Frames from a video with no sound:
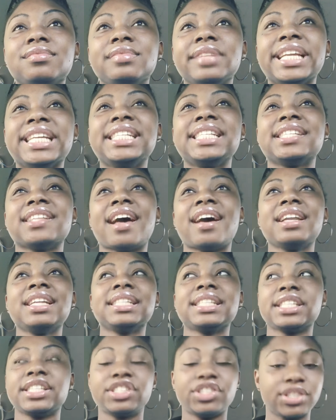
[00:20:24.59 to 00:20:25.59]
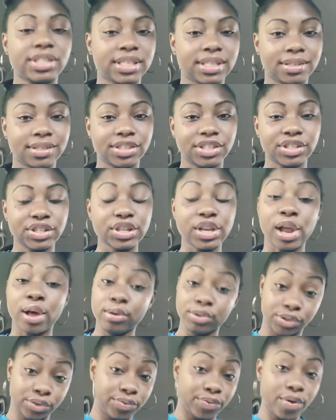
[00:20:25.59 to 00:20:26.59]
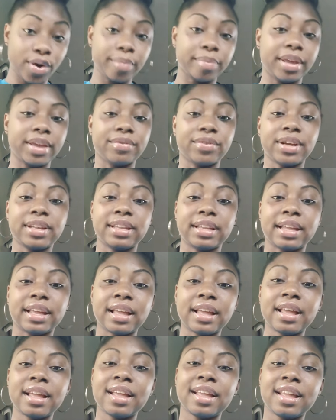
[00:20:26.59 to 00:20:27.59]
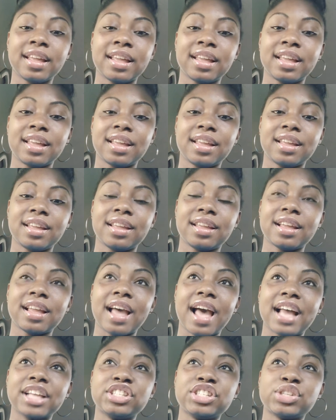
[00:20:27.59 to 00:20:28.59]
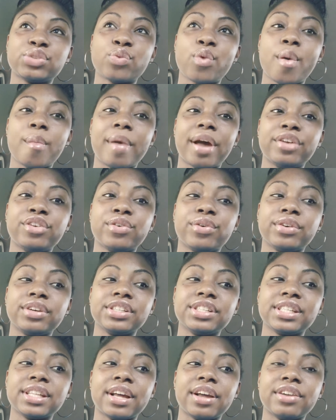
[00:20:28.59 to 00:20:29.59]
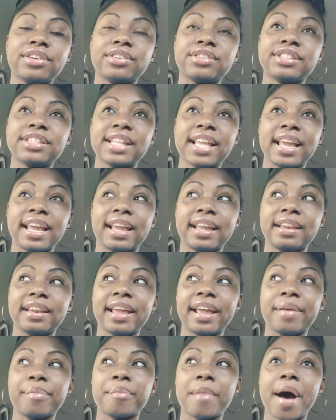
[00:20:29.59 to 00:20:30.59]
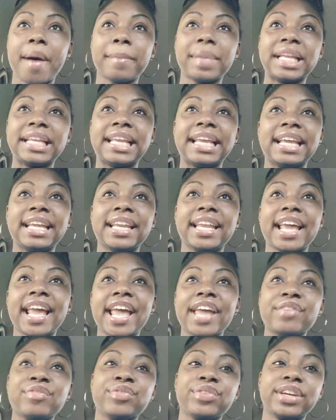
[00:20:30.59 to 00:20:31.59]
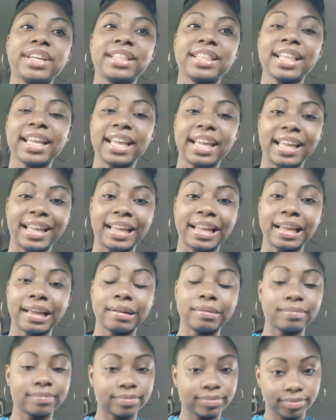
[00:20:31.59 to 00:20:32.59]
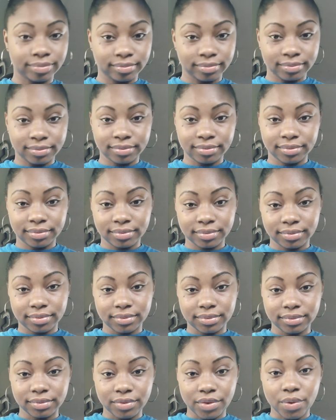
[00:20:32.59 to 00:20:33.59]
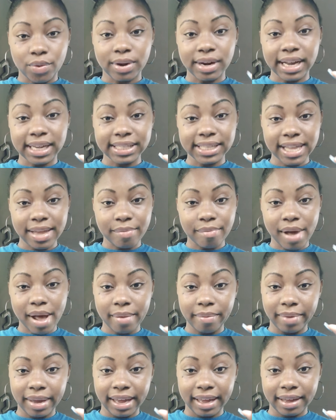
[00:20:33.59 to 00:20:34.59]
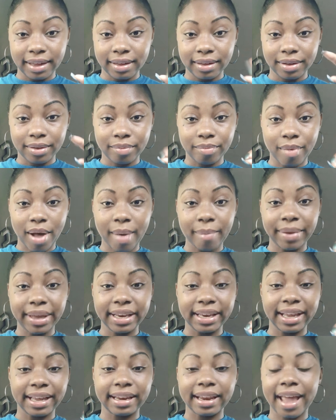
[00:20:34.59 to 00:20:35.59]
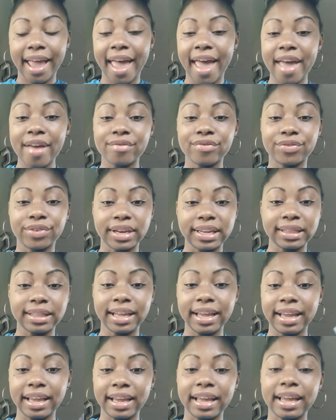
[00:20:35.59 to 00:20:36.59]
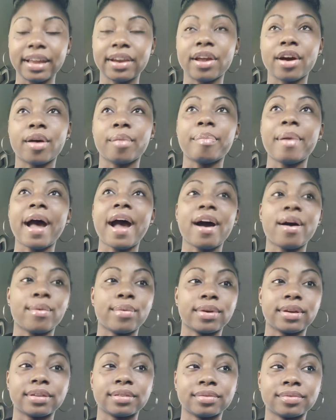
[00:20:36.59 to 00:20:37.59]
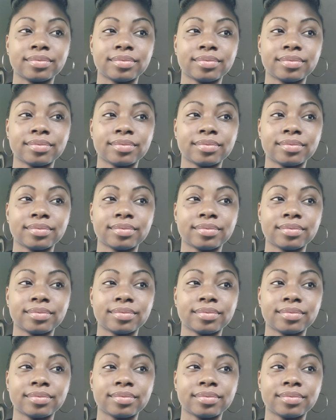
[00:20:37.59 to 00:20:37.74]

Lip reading: this is honestly just closure for me, really. I just want my daughter to understand that mommy did everything. When I say mommy did everything in her power